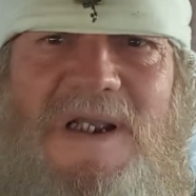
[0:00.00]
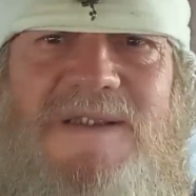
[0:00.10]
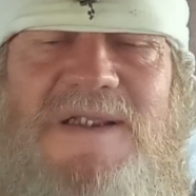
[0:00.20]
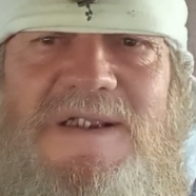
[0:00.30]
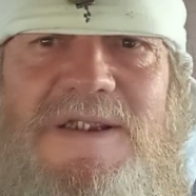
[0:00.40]

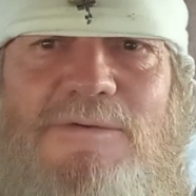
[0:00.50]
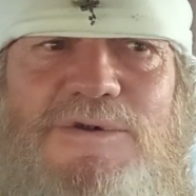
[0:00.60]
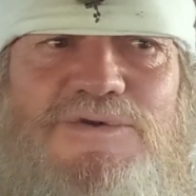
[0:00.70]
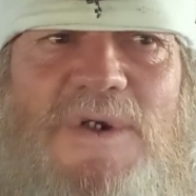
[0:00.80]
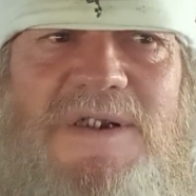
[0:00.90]
I think they
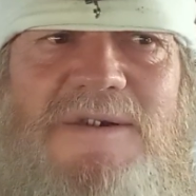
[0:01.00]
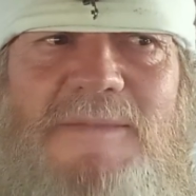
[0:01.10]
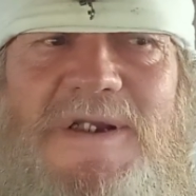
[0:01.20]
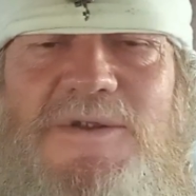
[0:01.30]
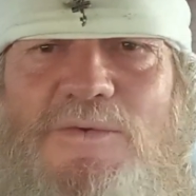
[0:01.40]
were trying to
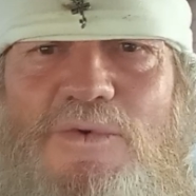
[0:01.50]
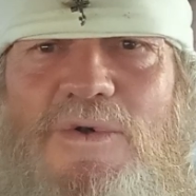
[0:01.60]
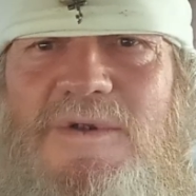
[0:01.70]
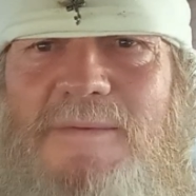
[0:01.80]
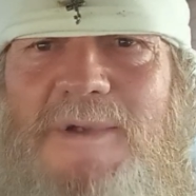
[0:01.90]
make the
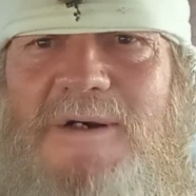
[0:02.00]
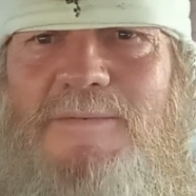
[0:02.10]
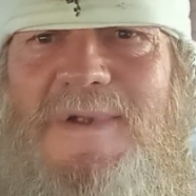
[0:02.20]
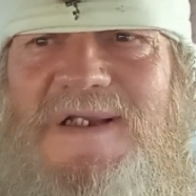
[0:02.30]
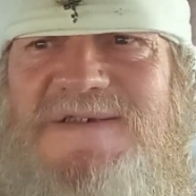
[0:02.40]
world a better
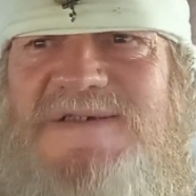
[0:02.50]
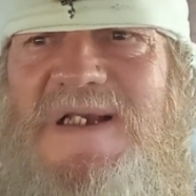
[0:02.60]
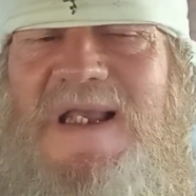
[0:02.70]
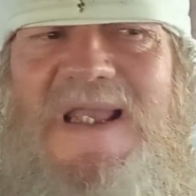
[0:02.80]
place,